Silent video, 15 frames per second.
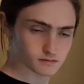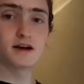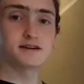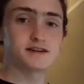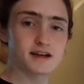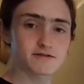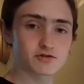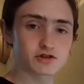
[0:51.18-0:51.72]

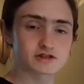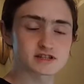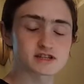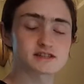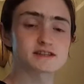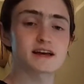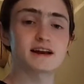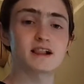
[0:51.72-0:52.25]
Take, for
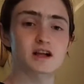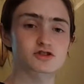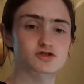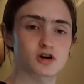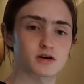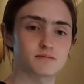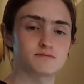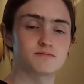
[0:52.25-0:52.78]
instance, an
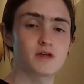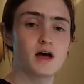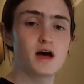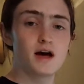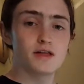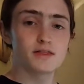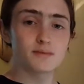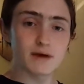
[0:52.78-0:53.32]
electron.
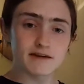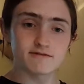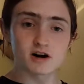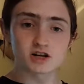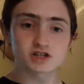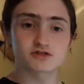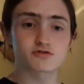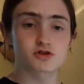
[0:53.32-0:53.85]
The wave
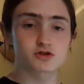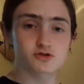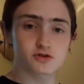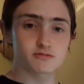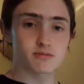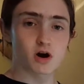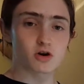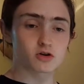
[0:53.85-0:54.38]
function for certain
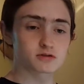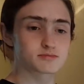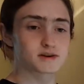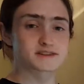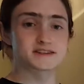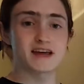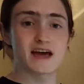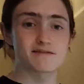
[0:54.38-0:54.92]
particles is
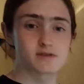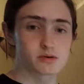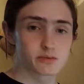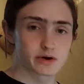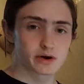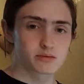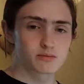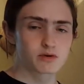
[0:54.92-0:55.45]
present
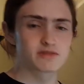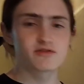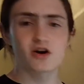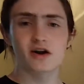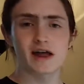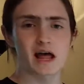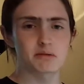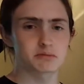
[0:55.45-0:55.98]
everywhere, with
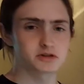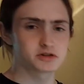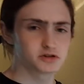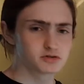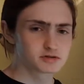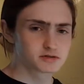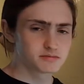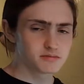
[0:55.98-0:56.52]
varying
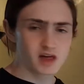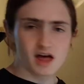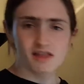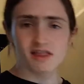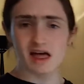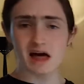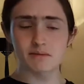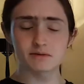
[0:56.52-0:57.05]
amplitudes.
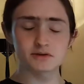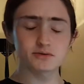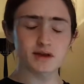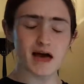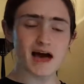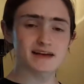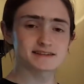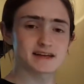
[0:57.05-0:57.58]
The amplitude it
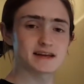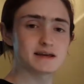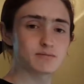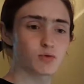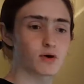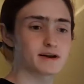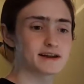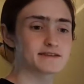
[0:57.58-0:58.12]
has at any
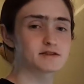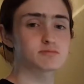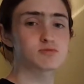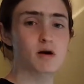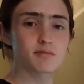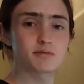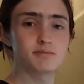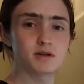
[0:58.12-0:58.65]
point gives a
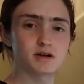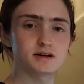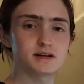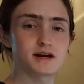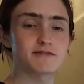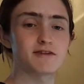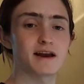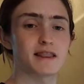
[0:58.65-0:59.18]
probability
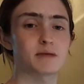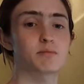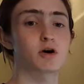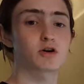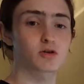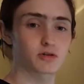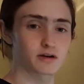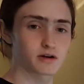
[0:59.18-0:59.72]
of finding the
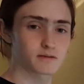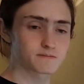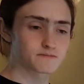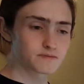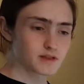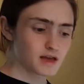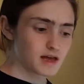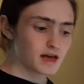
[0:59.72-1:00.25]
particle there.
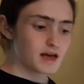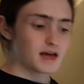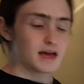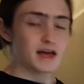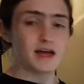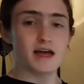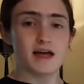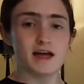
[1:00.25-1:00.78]

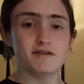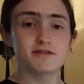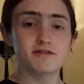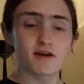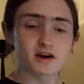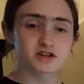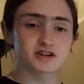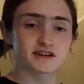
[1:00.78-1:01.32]
If the
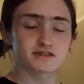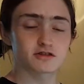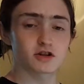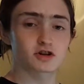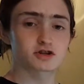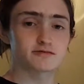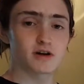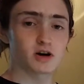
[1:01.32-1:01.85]
function has a
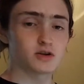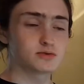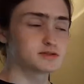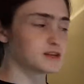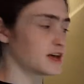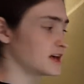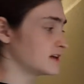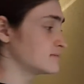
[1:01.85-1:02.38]
larger value,
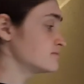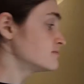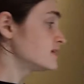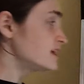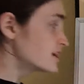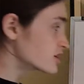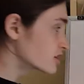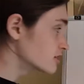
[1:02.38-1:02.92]
say,
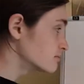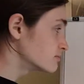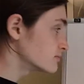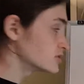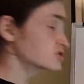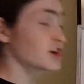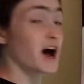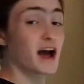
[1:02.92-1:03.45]
here,
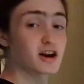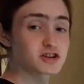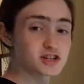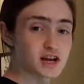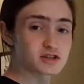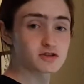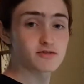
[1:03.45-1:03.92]
there's a higher chance you'll